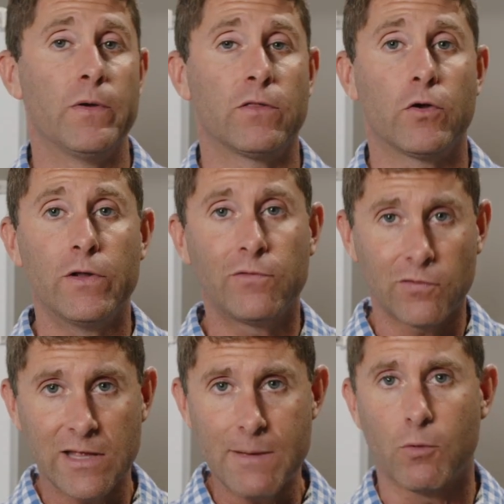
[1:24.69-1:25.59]
with good
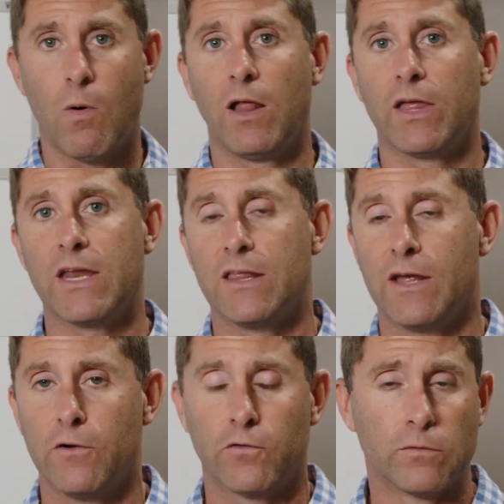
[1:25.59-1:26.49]
sleep quality.
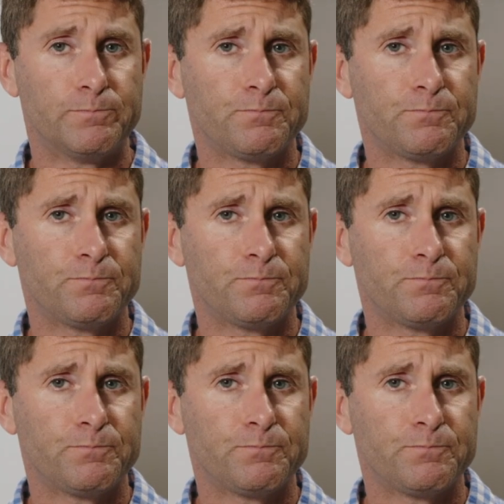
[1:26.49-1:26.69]
There's